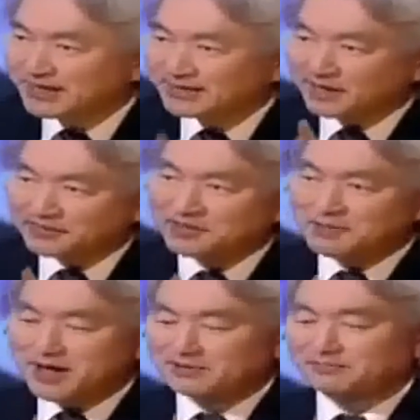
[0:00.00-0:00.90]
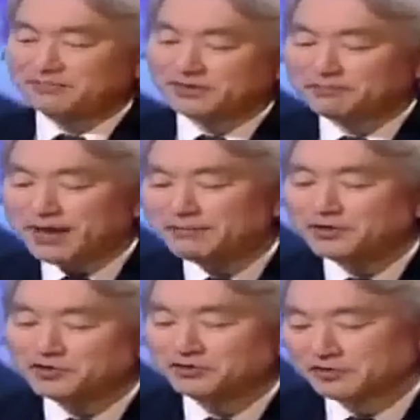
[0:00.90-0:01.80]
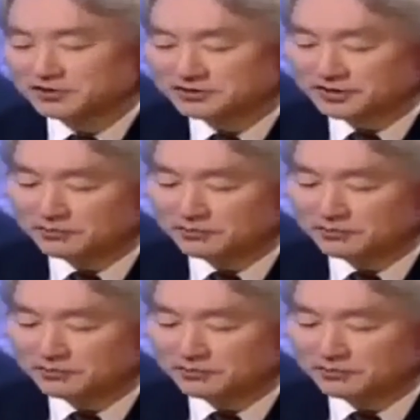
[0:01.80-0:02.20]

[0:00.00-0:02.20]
Now think about it. The baby universe